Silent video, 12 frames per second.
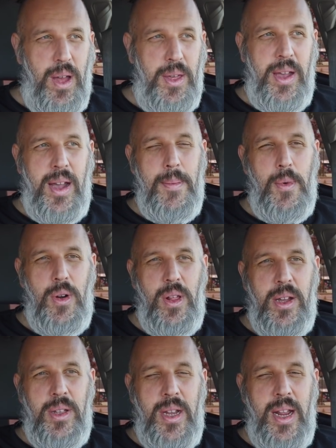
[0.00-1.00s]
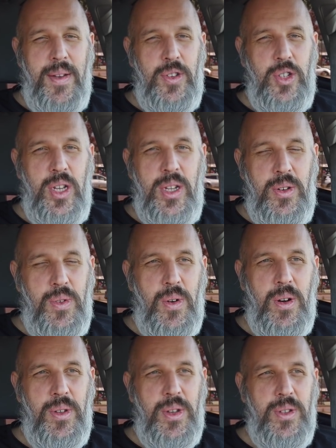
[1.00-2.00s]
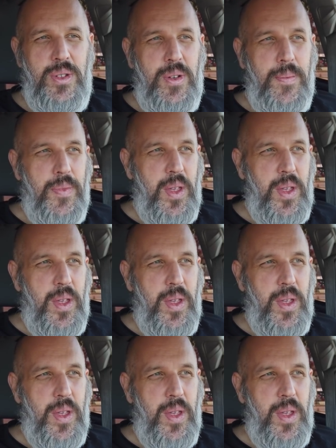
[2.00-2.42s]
I think I'm more likely to have a cheat in New Orleans.